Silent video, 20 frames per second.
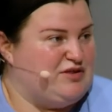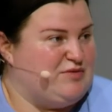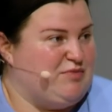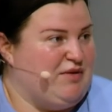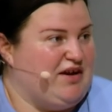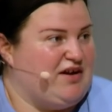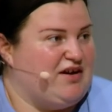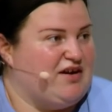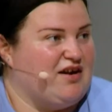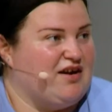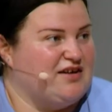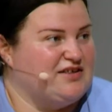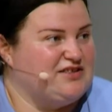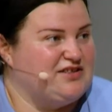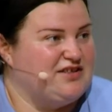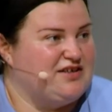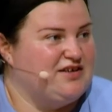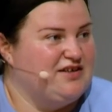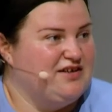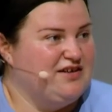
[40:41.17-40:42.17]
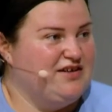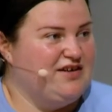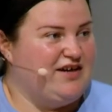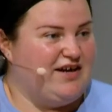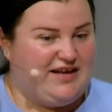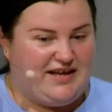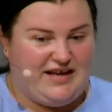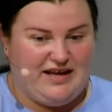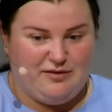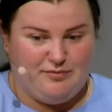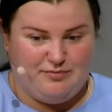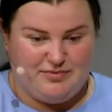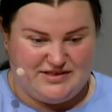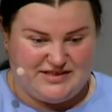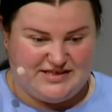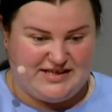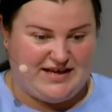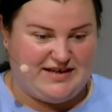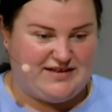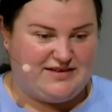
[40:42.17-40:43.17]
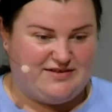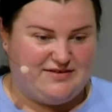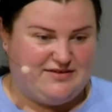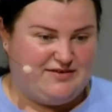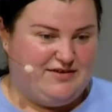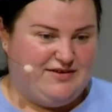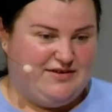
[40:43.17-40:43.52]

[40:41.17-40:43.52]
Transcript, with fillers: It's my character. I can be sad.